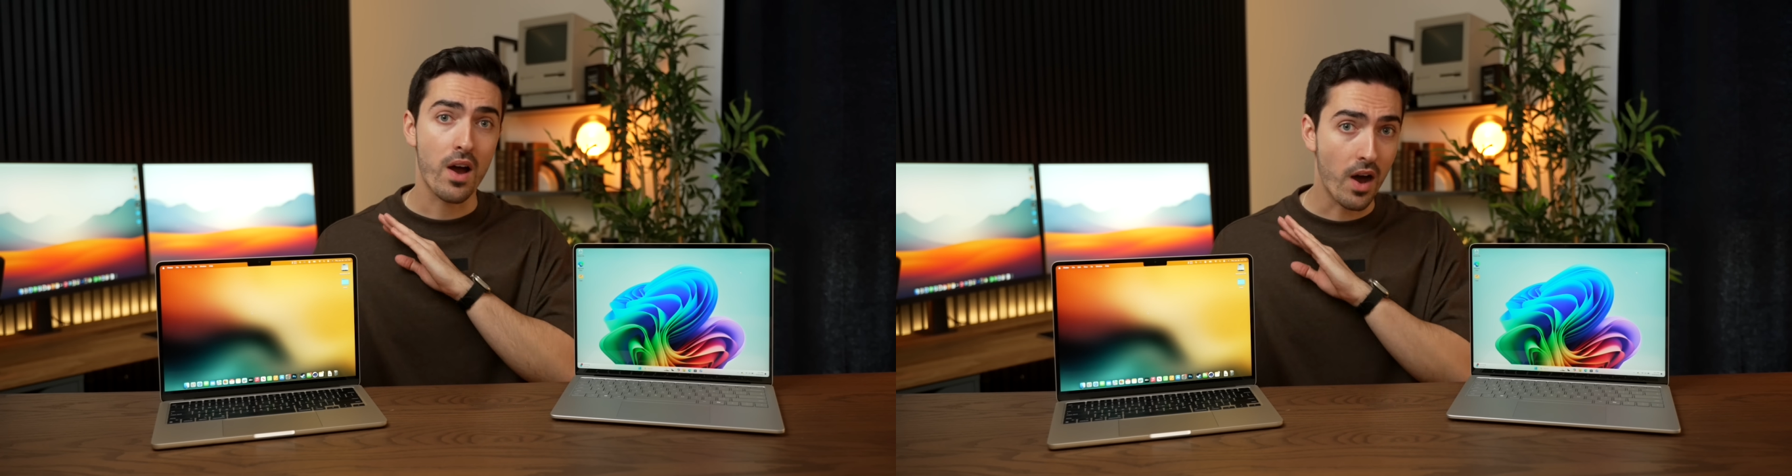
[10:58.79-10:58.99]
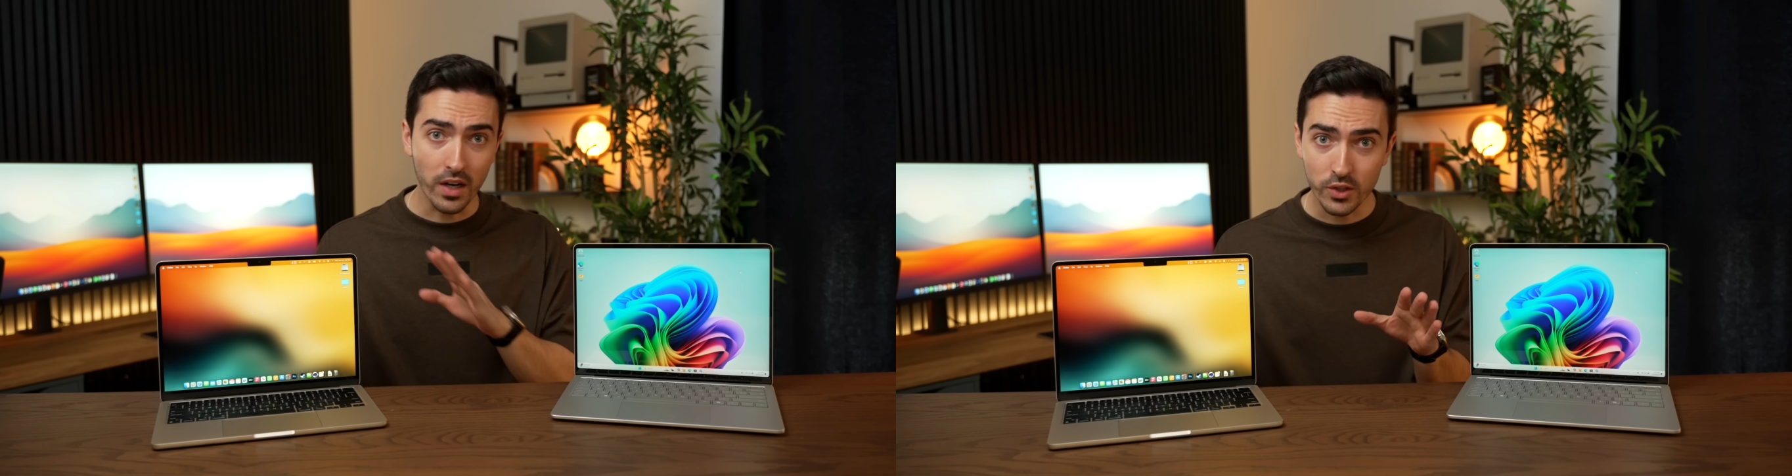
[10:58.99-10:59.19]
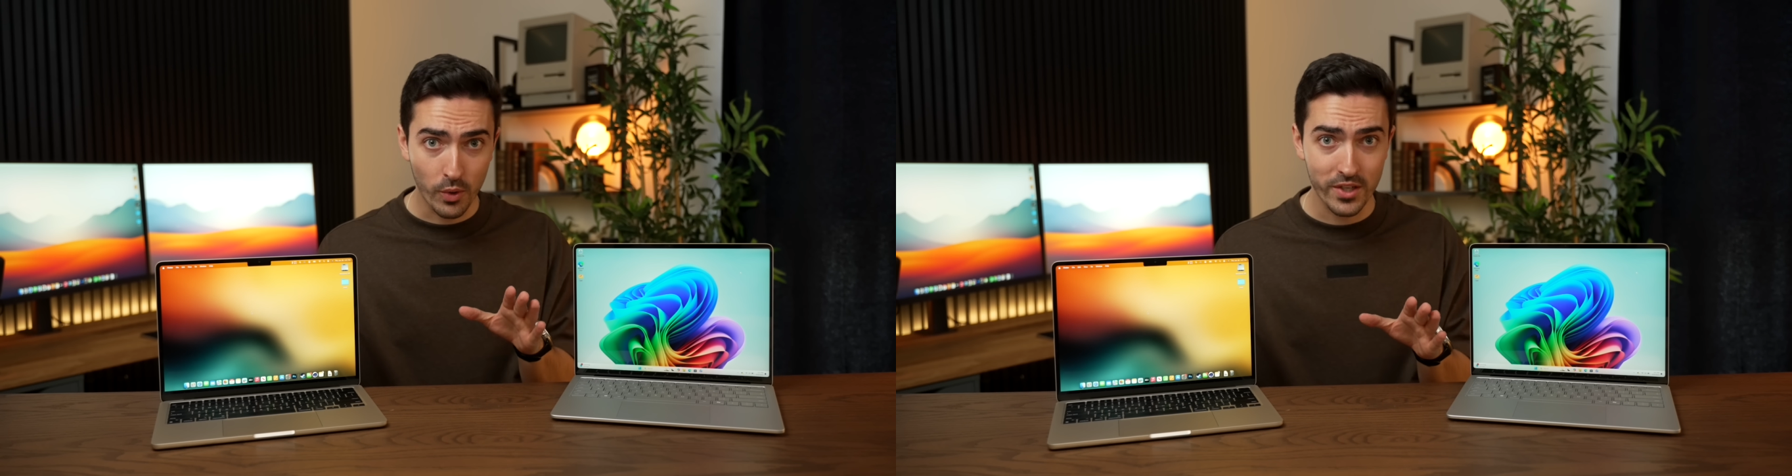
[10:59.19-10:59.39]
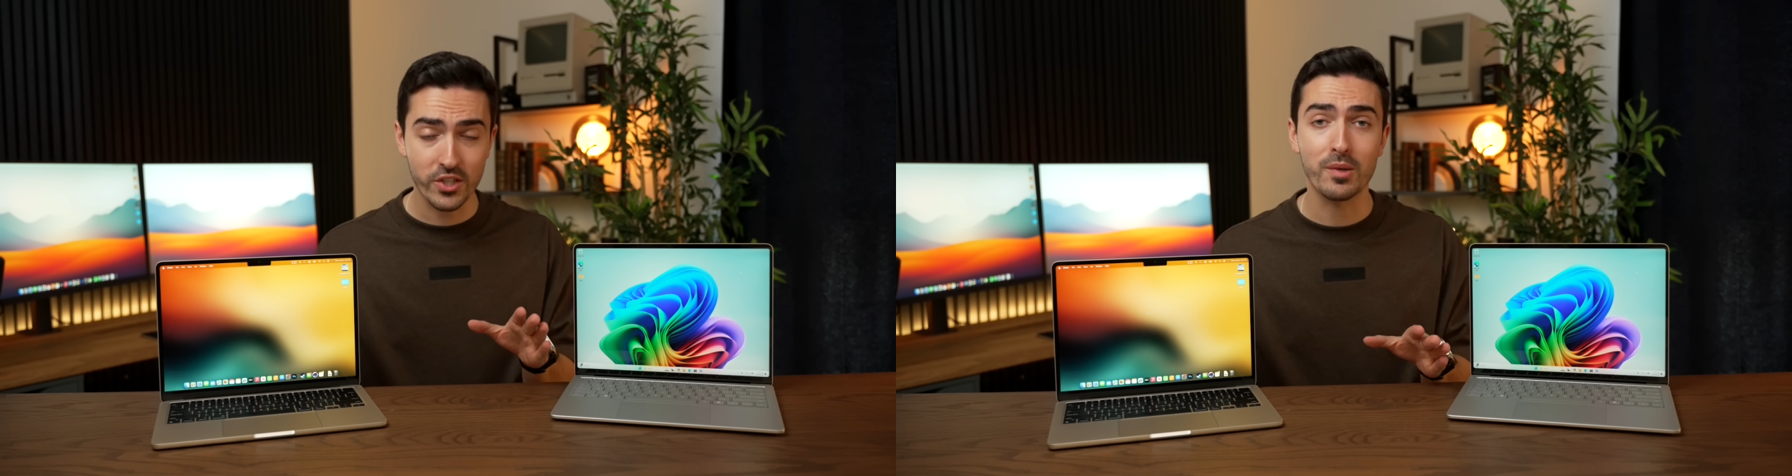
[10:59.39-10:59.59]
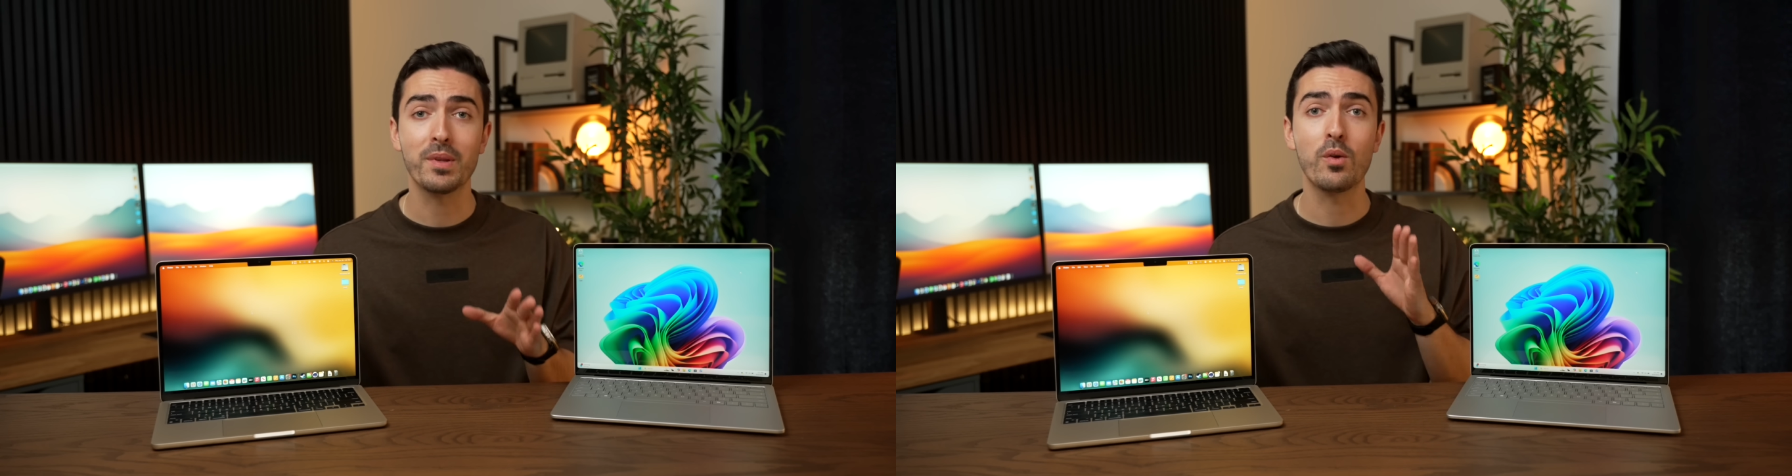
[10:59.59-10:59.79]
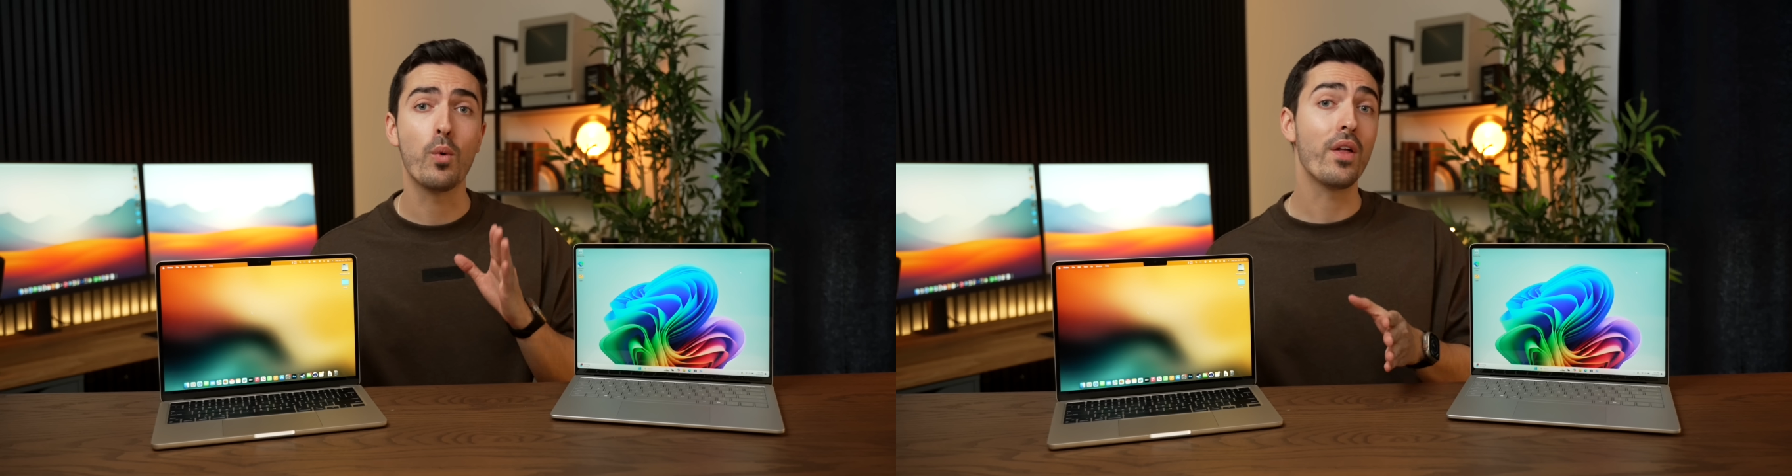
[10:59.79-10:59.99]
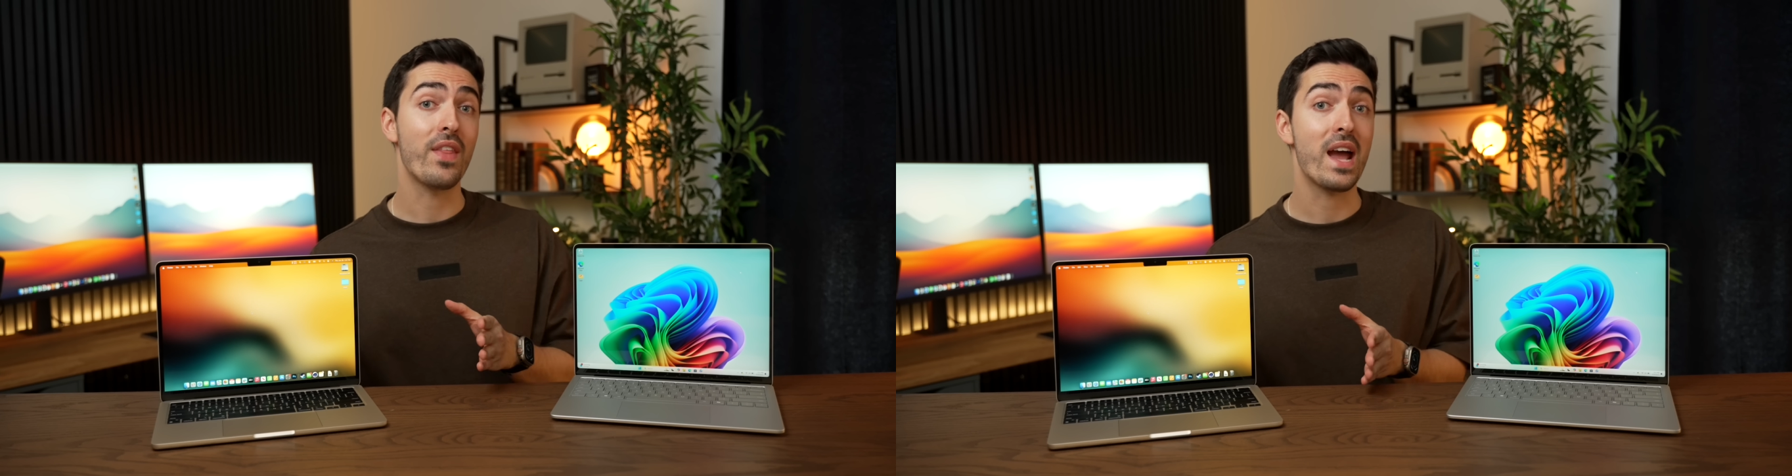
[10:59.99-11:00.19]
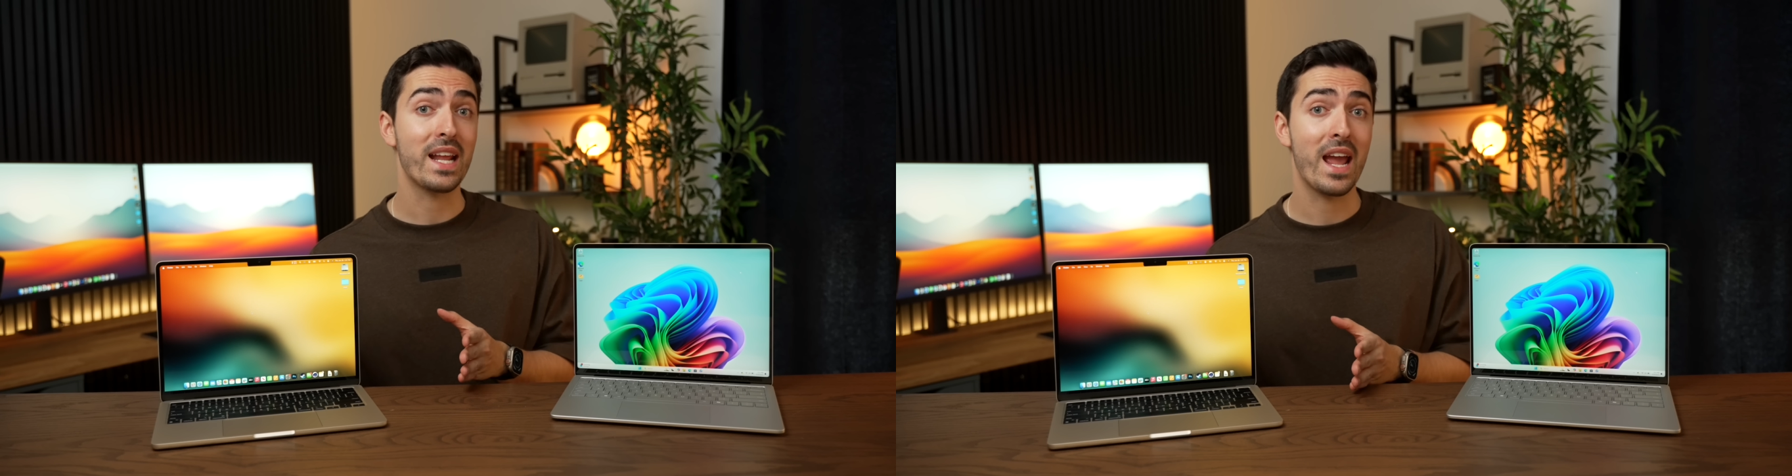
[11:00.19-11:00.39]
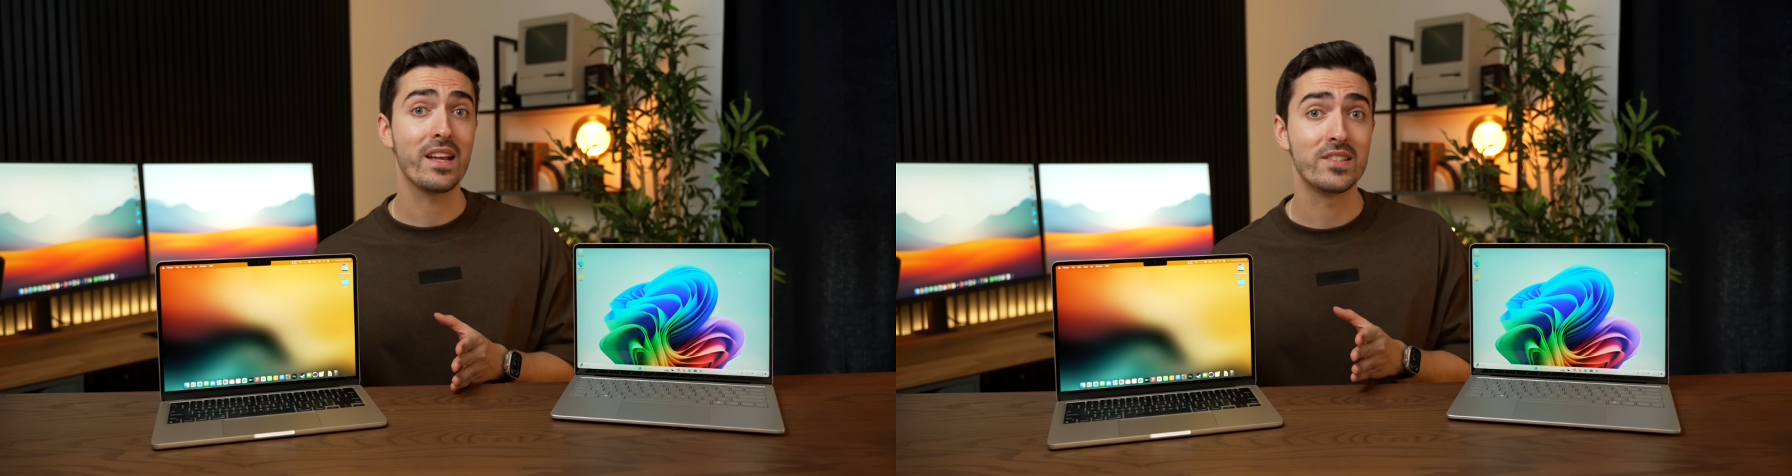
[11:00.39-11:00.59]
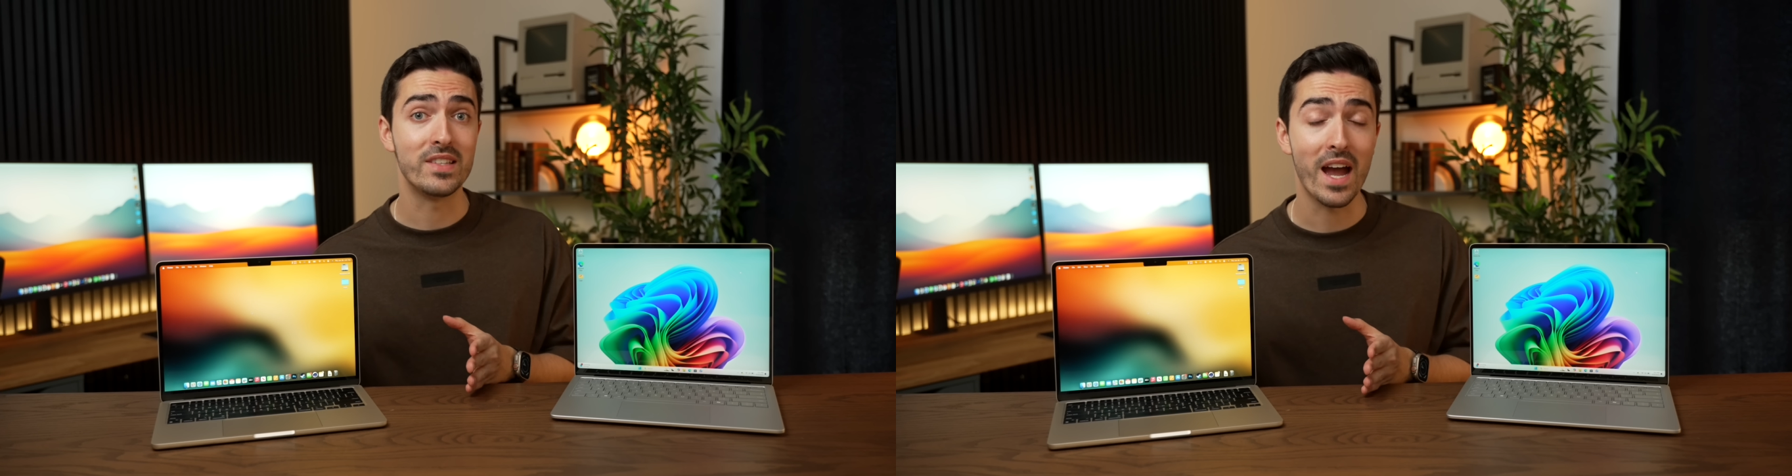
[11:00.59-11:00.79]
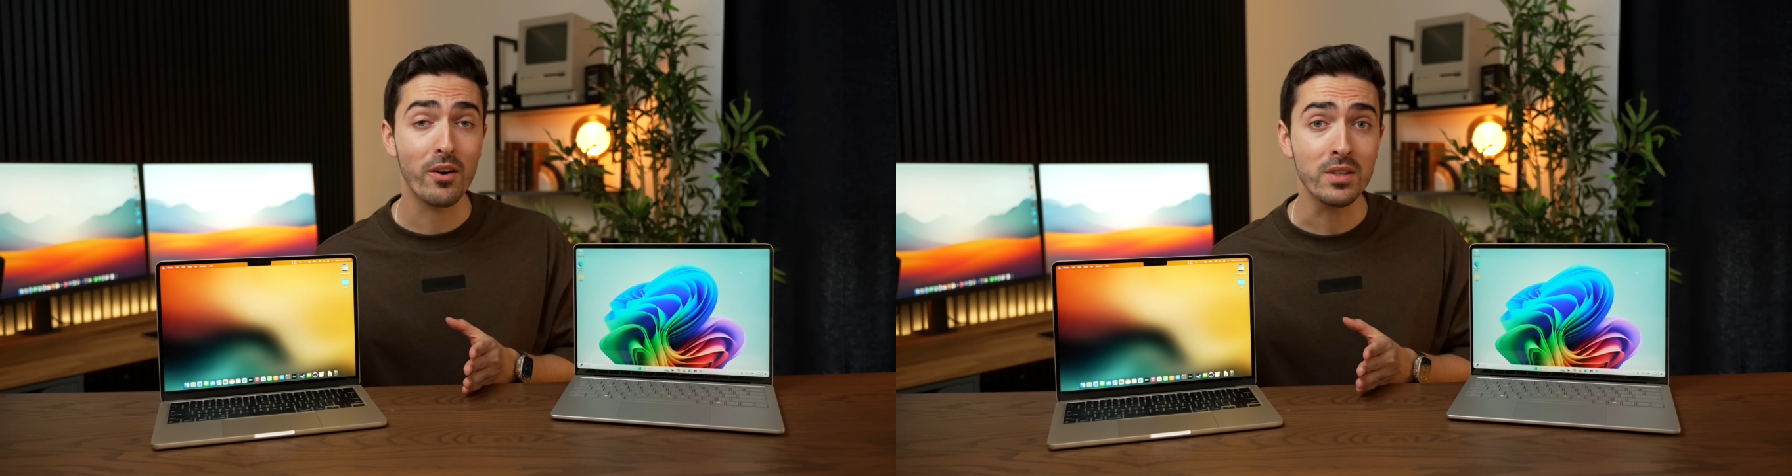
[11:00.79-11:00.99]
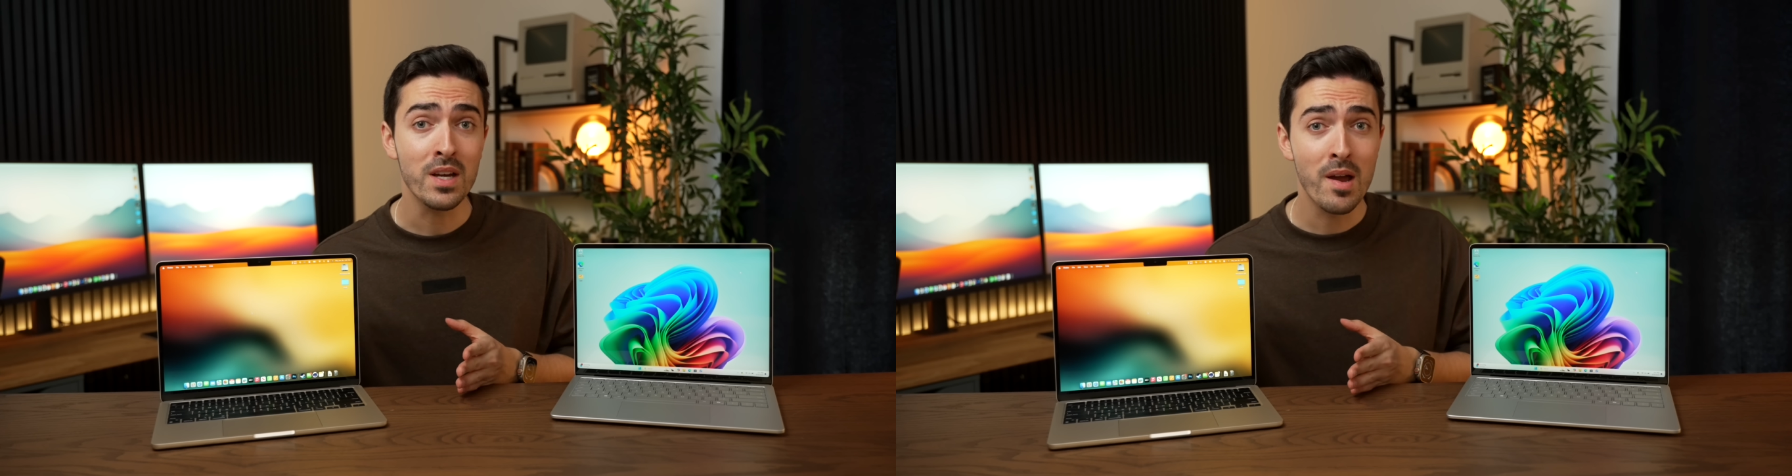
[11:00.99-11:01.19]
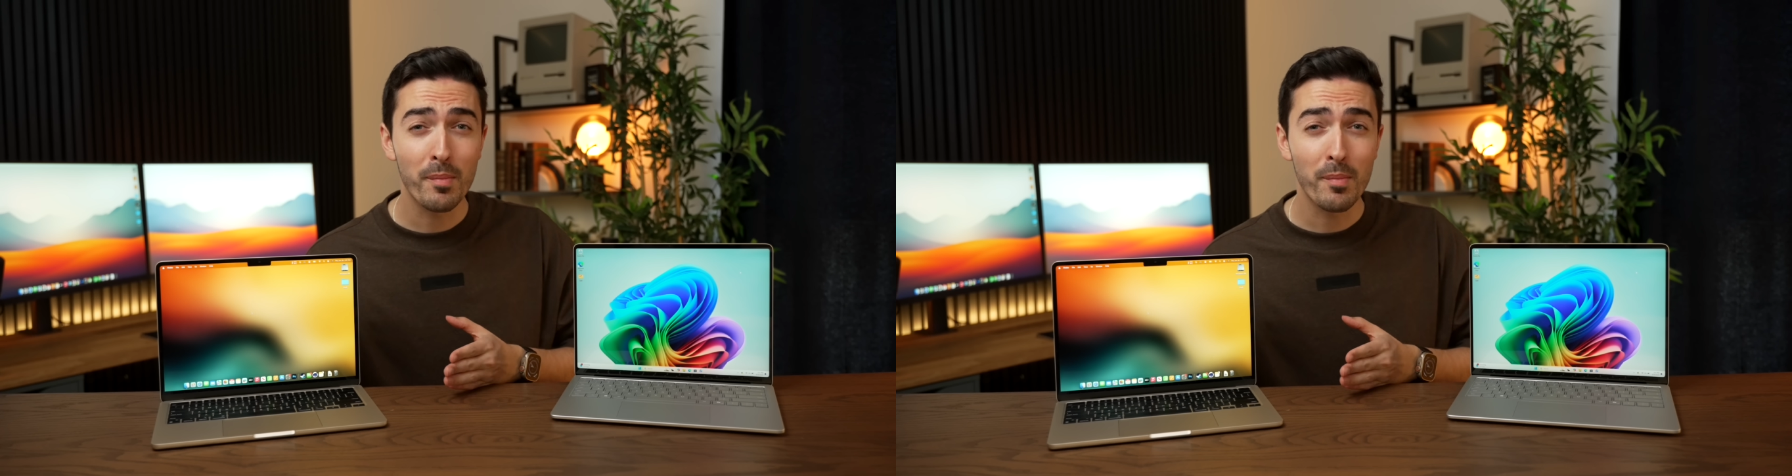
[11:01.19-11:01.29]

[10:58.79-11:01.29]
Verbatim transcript: unquestionably won that hands down,